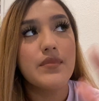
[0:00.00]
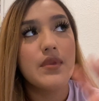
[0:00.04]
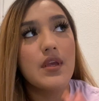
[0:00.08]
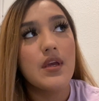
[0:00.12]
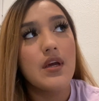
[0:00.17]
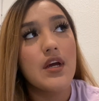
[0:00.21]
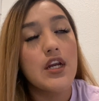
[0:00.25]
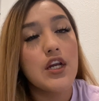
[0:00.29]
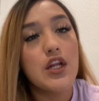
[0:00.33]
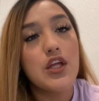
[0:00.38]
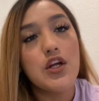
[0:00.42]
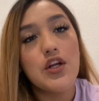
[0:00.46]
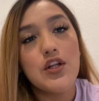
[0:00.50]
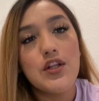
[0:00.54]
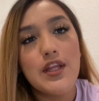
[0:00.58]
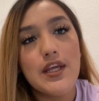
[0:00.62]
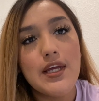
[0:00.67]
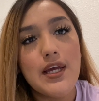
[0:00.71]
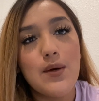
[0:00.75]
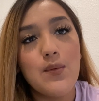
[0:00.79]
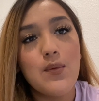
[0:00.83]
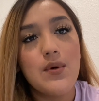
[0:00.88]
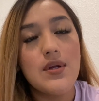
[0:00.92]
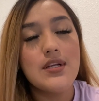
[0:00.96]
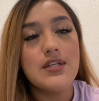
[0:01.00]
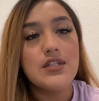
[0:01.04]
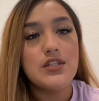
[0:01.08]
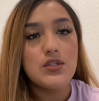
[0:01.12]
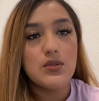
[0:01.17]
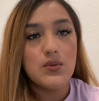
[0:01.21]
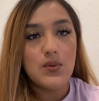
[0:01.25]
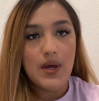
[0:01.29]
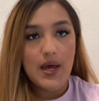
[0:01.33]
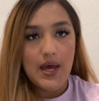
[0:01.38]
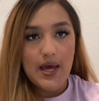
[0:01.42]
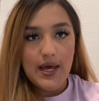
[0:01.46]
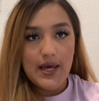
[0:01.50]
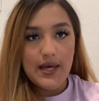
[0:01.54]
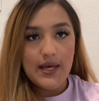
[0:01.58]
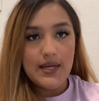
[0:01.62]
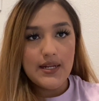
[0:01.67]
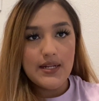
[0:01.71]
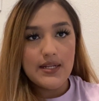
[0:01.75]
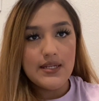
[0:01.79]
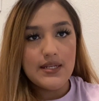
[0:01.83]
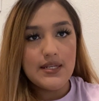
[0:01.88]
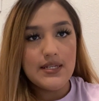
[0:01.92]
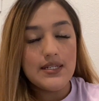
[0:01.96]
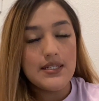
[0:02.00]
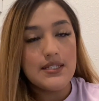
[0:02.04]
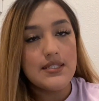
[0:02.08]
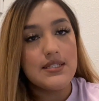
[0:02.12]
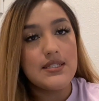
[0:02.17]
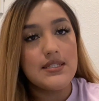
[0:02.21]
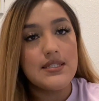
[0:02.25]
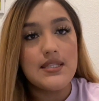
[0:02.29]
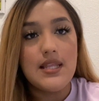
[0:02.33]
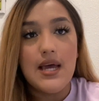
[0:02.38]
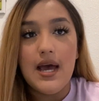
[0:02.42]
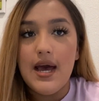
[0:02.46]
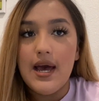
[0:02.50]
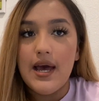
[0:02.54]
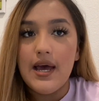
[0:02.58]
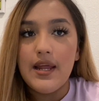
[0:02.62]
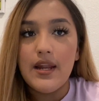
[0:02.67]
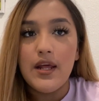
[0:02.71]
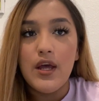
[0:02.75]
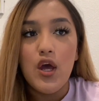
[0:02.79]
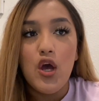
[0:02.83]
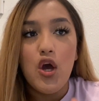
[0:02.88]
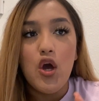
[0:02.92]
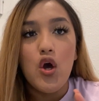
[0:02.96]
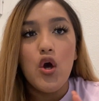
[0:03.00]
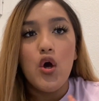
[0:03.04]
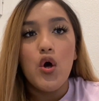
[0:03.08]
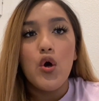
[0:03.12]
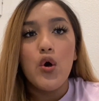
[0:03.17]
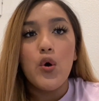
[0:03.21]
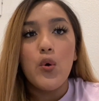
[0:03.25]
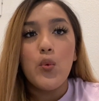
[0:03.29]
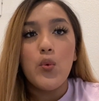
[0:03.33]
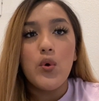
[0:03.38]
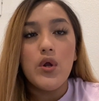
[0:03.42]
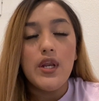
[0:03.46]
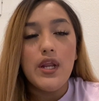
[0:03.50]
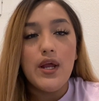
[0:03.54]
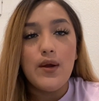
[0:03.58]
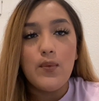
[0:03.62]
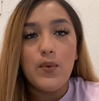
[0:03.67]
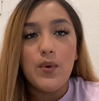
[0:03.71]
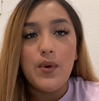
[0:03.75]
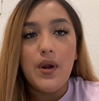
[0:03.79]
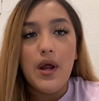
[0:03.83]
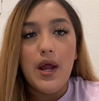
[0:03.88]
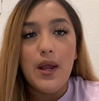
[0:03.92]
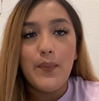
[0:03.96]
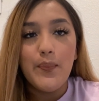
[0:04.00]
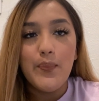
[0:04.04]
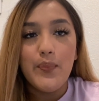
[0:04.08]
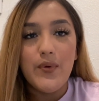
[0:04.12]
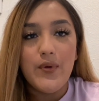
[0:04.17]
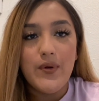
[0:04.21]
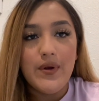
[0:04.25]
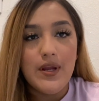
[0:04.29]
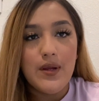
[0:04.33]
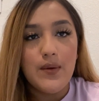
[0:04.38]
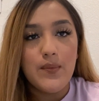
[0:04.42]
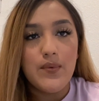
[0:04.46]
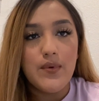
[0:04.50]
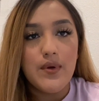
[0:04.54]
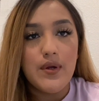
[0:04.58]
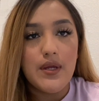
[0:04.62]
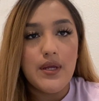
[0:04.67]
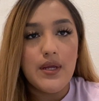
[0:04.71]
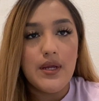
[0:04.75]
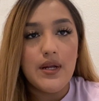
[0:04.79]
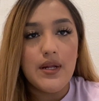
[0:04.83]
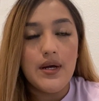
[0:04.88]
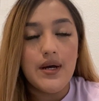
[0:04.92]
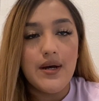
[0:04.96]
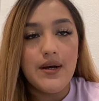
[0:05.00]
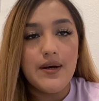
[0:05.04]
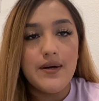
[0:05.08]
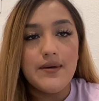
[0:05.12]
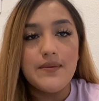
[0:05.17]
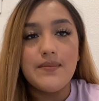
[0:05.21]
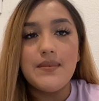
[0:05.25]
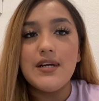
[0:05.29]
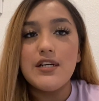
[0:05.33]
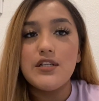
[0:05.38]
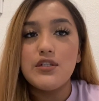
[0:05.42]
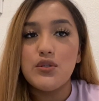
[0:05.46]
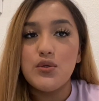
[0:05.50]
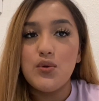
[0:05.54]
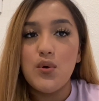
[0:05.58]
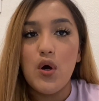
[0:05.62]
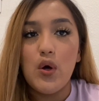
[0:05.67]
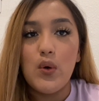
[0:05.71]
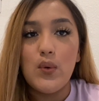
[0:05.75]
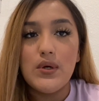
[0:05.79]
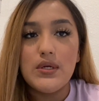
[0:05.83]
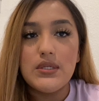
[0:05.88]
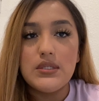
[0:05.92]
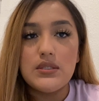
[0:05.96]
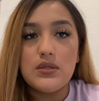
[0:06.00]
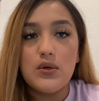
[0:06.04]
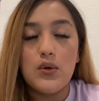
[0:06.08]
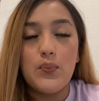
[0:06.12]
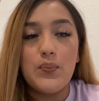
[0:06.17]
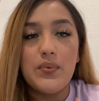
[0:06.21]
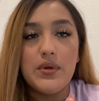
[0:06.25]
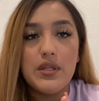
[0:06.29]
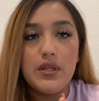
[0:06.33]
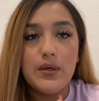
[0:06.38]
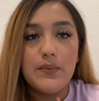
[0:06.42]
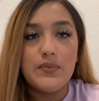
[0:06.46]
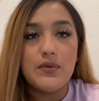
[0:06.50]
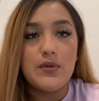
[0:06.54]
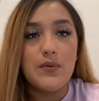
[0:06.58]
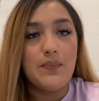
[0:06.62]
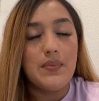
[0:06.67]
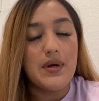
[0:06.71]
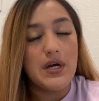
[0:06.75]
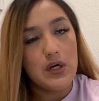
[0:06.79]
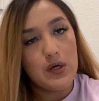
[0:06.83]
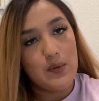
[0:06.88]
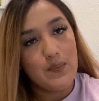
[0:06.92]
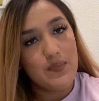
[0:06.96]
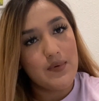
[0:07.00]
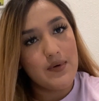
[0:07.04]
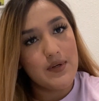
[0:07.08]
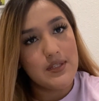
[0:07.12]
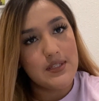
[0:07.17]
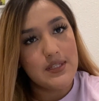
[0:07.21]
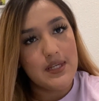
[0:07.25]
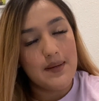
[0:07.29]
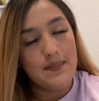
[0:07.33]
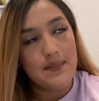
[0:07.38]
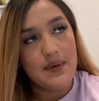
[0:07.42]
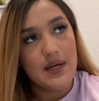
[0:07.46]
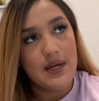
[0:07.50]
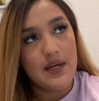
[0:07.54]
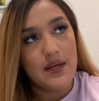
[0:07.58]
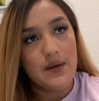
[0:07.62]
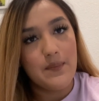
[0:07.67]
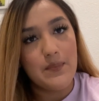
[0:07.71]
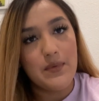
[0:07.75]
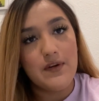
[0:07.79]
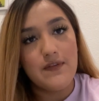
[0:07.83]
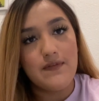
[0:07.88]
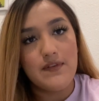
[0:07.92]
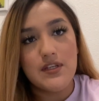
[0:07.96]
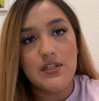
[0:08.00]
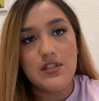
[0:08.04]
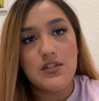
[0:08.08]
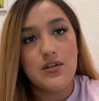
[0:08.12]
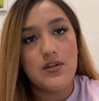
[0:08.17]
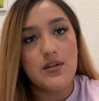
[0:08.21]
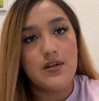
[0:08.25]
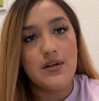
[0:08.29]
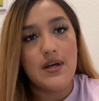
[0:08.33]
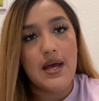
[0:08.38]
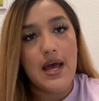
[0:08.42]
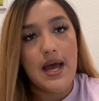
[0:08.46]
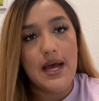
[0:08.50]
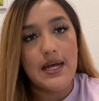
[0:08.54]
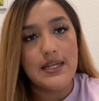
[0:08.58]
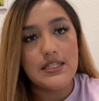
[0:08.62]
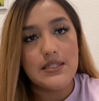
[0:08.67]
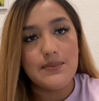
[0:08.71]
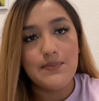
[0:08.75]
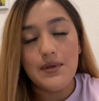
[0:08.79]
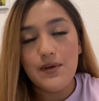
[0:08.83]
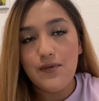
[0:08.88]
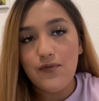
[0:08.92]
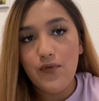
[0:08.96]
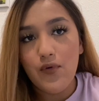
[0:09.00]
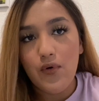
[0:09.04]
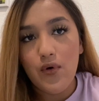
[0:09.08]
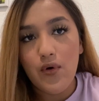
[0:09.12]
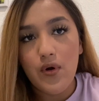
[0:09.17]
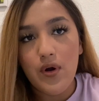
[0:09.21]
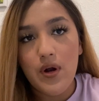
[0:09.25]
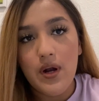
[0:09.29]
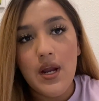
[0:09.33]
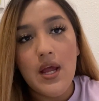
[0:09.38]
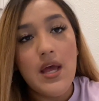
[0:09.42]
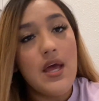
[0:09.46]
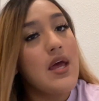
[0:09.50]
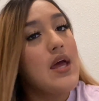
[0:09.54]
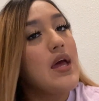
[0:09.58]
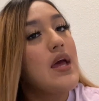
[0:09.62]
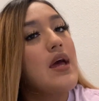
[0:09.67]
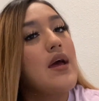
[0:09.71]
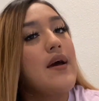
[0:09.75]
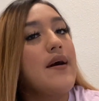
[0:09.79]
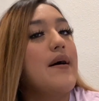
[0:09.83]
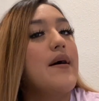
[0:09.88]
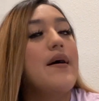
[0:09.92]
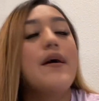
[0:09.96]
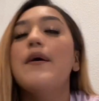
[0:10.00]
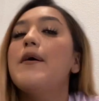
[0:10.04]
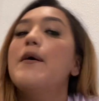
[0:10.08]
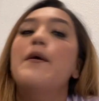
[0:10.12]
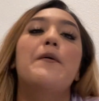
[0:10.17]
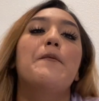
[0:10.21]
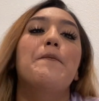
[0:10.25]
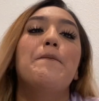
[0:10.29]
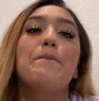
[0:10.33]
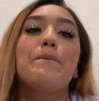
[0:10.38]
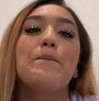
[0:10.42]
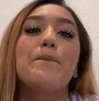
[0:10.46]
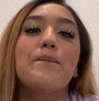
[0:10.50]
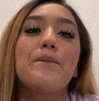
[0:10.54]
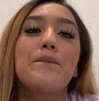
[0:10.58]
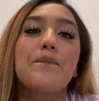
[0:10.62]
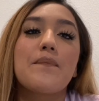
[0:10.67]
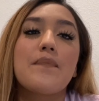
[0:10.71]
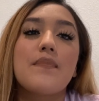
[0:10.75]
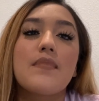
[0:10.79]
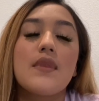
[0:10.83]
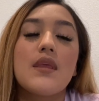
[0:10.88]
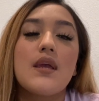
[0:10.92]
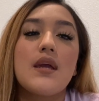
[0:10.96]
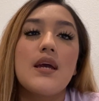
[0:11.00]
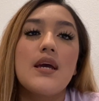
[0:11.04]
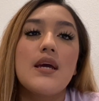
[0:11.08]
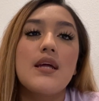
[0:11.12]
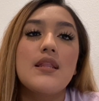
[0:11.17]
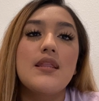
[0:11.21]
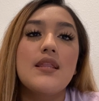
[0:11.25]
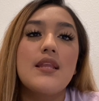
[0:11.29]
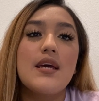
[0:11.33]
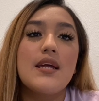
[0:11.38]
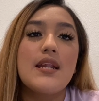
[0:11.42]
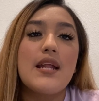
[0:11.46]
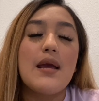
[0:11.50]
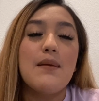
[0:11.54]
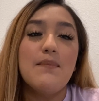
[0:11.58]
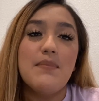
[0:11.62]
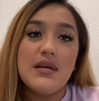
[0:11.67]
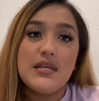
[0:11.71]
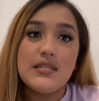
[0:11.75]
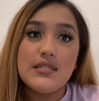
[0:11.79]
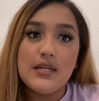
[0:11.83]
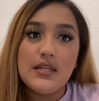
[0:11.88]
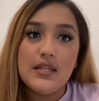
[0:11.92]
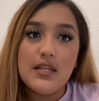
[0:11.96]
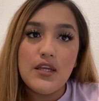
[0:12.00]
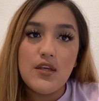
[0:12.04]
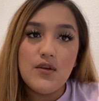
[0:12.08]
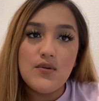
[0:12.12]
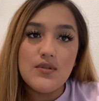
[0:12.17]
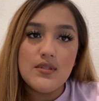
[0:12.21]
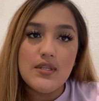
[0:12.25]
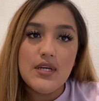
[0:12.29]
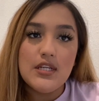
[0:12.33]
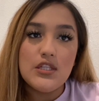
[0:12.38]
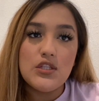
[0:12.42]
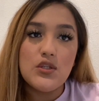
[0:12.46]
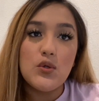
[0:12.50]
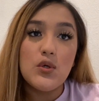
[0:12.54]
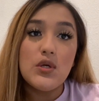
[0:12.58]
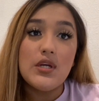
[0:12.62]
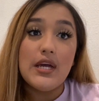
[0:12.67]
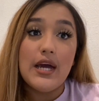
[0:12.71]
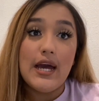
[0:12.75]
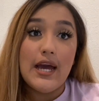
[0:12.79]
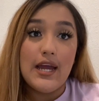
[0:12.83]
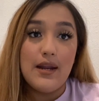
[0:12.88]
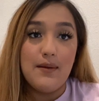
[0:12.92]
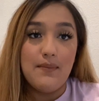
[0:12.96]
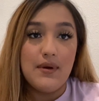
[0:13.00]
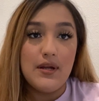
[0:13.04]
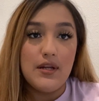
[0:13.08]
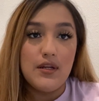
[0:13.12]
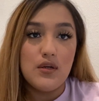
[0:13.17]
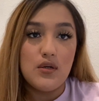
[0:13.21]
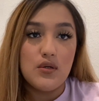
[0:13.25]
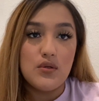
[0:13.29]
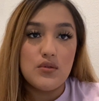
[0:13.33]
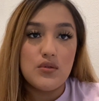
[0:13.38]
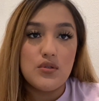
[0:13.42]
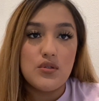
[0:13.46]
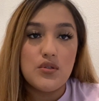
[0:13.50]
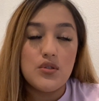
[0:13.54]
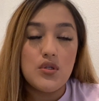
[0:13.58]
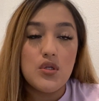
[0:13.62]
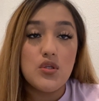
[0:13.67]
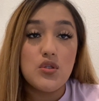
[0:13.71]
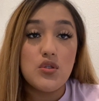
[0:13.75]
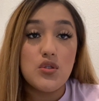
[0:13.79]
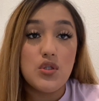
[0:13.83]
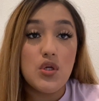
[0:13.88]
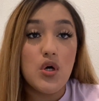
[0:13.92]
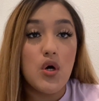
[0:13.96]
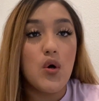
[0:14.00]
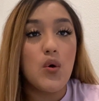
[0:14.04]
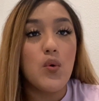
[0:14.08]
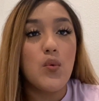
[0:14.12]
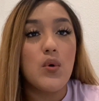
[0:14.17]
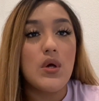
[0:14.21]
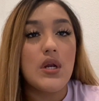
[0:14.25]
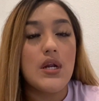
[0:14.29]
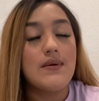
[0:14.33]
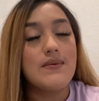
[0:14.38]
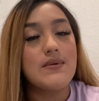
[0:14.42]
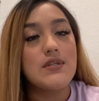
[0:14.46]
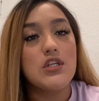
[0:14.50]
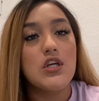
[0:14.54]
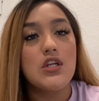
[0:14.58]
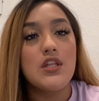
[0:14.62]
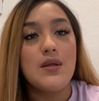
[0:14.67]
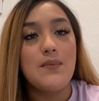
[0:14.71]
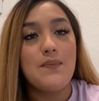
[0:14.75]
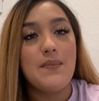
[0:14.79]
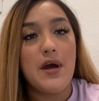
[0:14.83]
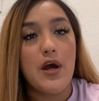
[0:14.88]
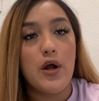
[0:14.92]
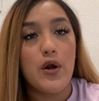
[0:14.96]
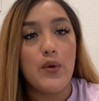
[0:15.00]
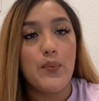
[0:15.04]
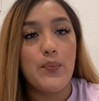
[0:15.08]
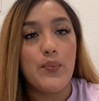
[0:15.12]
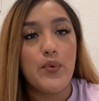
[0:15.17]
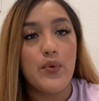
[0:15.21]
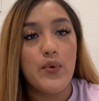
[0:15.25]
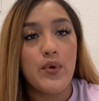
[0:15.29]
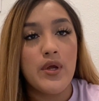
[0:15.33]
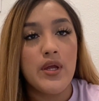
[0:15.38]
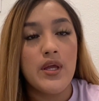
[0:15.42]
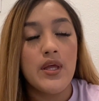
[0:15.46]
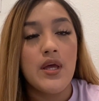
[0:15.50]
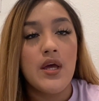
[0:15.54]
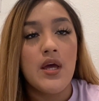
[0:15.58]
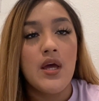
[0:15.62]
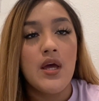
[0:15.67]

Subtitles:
Another thing I wanted to add is that whenever I pre-read, I do always open up the PowerPoints that my professor adds before, and then I basically use that to guide my notes. So whatever's on the PowerPoint,